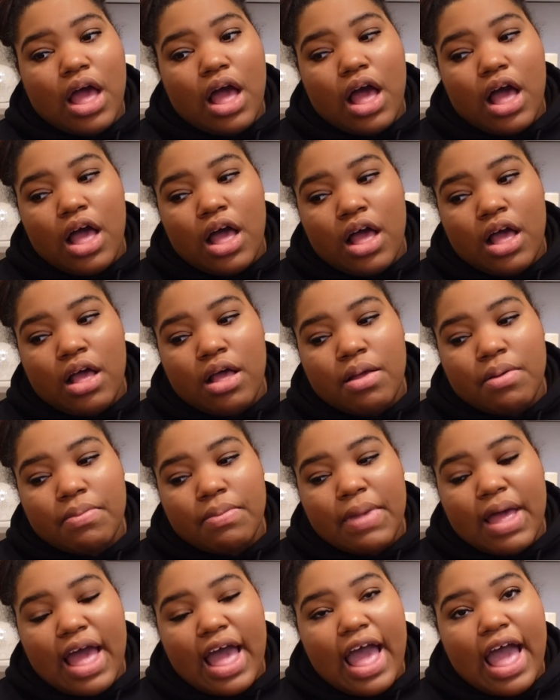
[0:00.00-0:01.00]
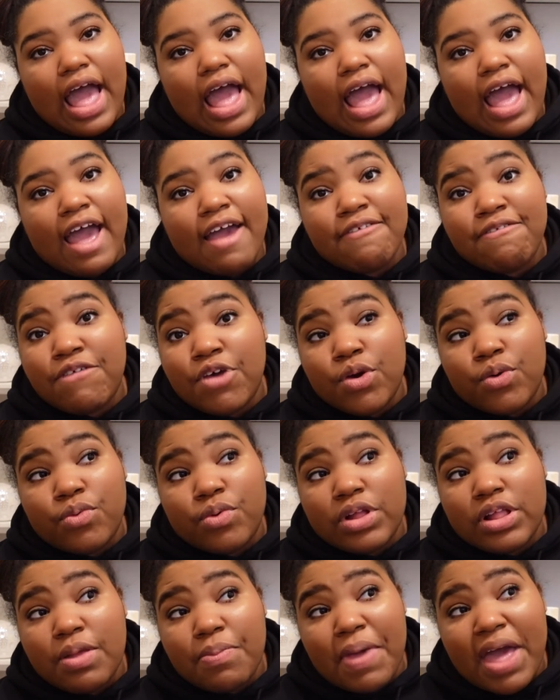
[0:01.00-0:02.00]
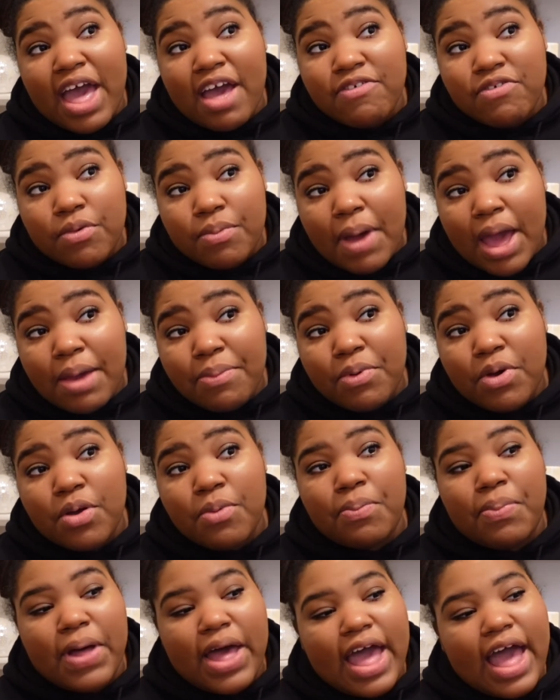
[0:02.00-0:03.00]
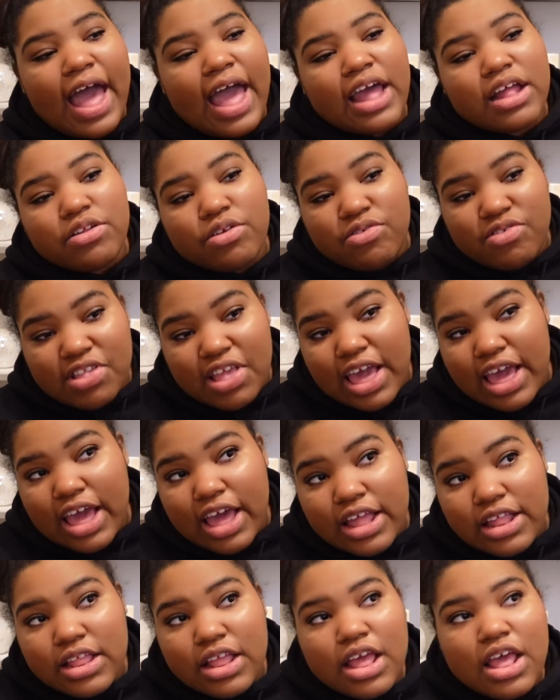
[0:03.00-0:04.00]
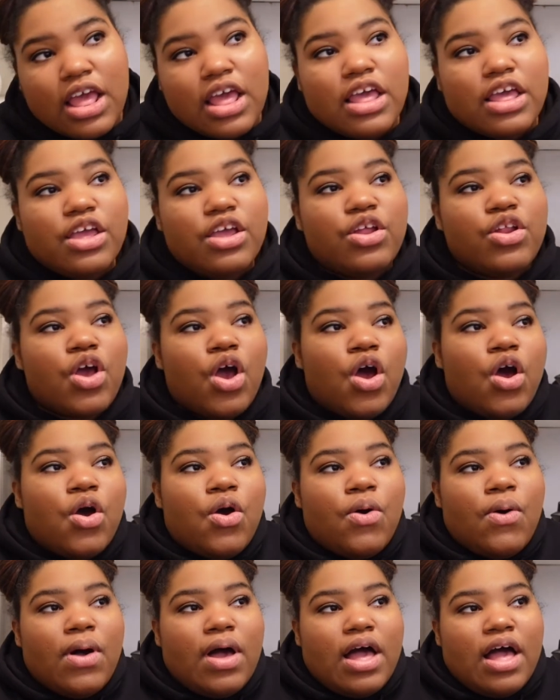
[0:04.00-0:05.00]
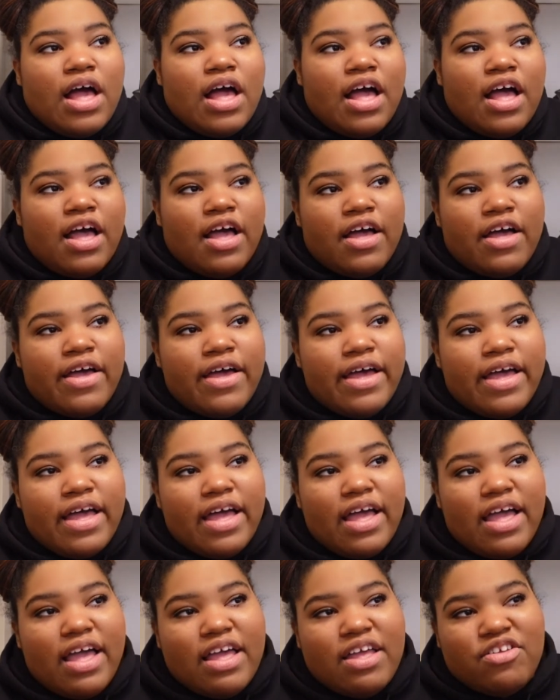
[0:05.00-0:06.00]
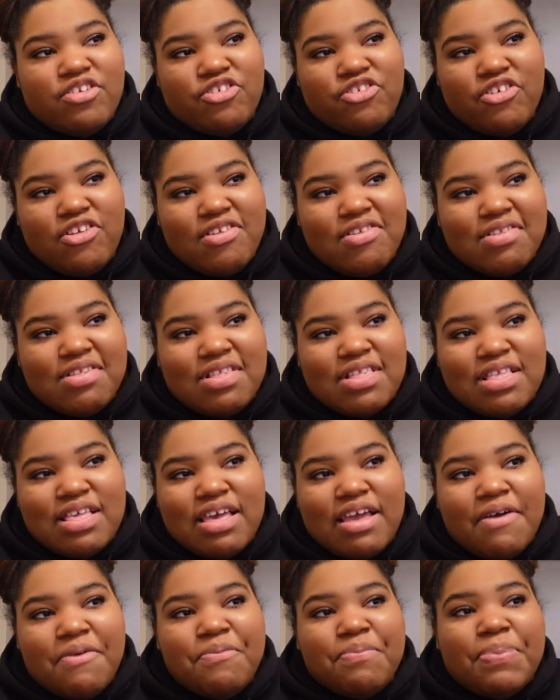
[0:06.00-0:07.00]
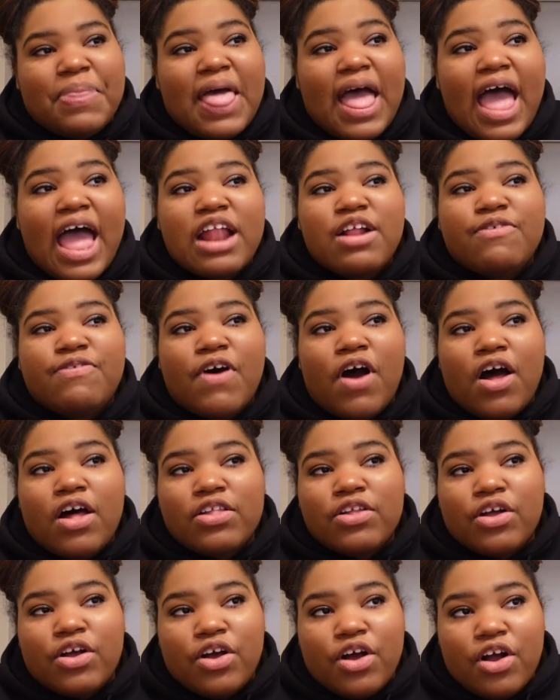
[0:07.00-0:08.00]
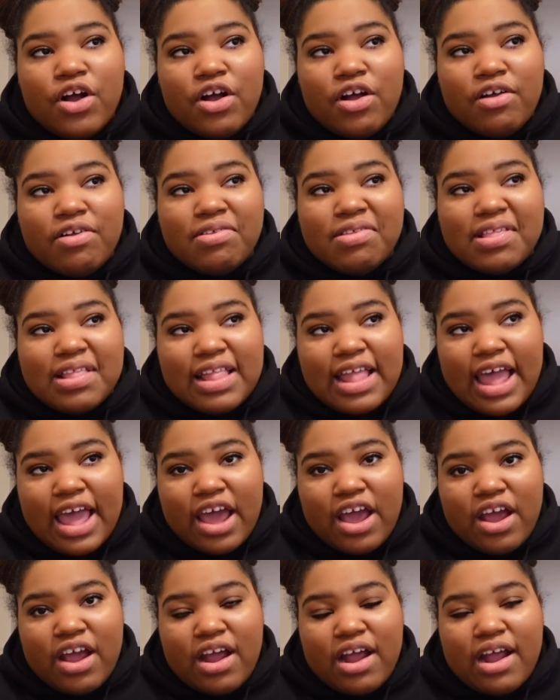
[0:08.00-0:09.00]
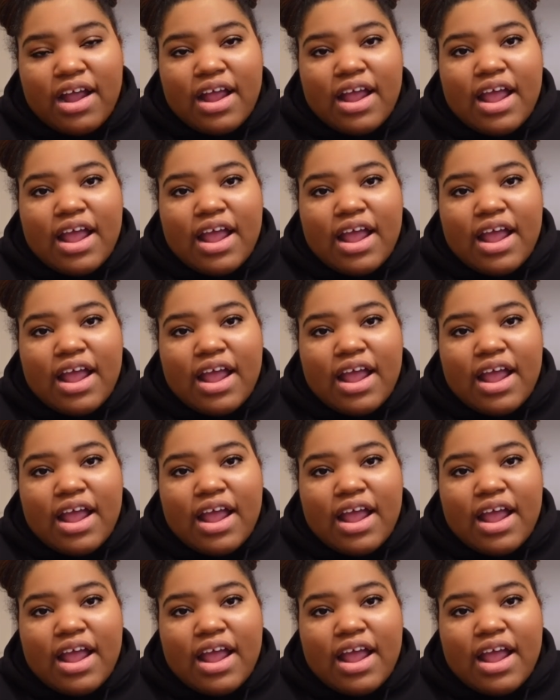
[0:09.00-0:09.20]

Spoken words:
I feel really bad for Piper, but I understand, you know, it's just, out of all the girls there